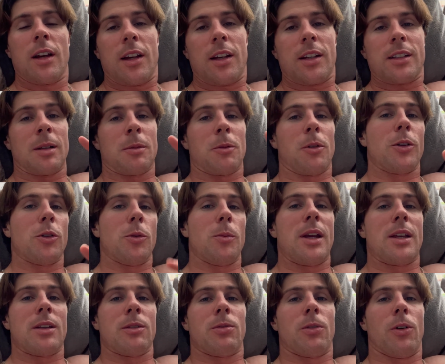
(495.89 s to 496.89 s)
Because I'm going to go
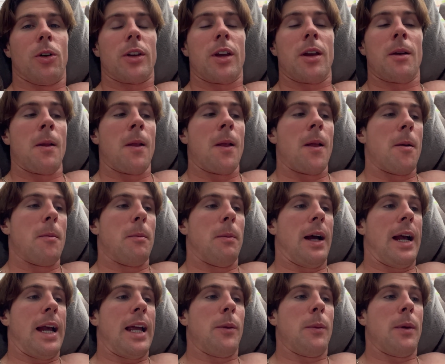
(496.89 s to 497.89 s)
make them for you.
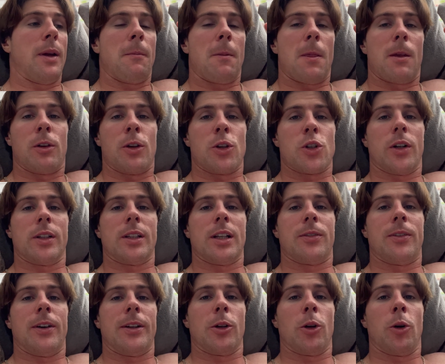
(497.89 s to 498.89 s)
But anyway, if you enjoyed this
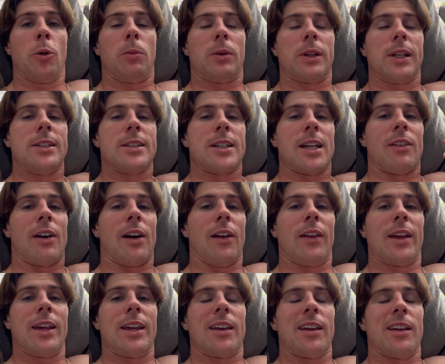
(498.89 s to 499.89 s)
video, please give it a
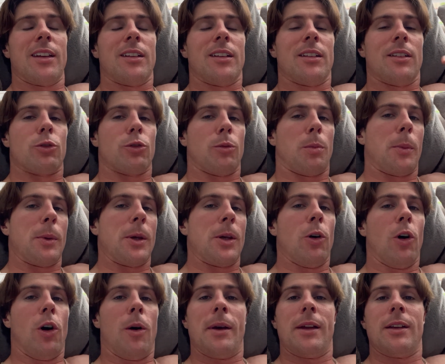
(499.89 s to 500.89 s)
like, drop a wee
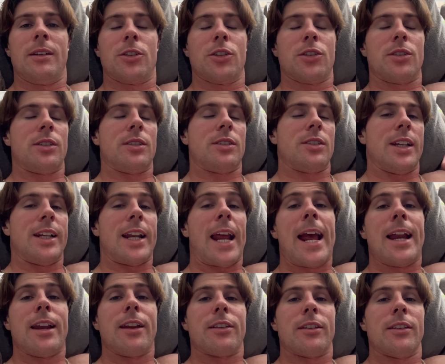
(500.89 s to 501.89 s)
comment, just saying
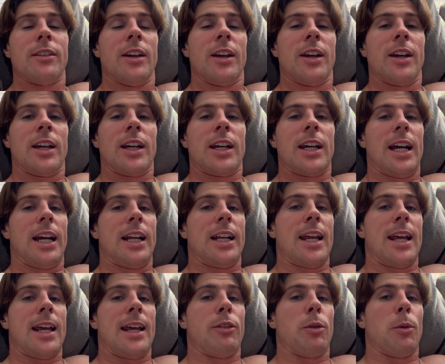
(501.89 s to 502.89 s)
anything. And
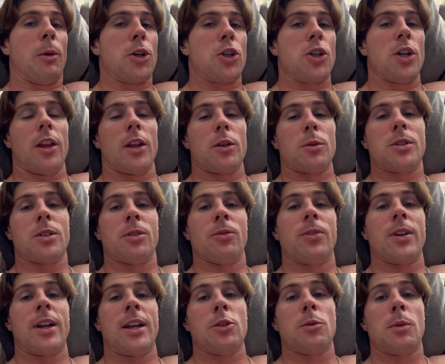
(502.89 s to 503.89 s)
if you want to share this with some
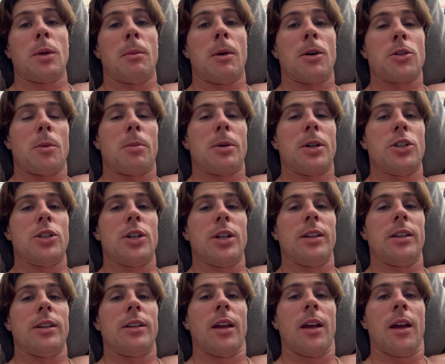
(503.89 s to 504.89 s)
friends, it would be much
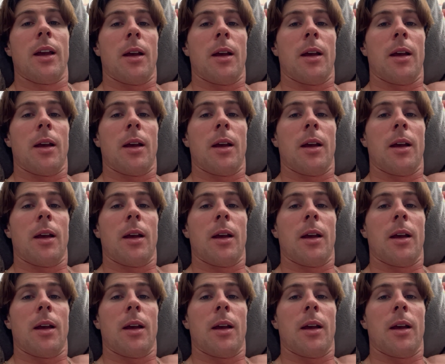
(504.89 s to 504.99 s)
appreciated.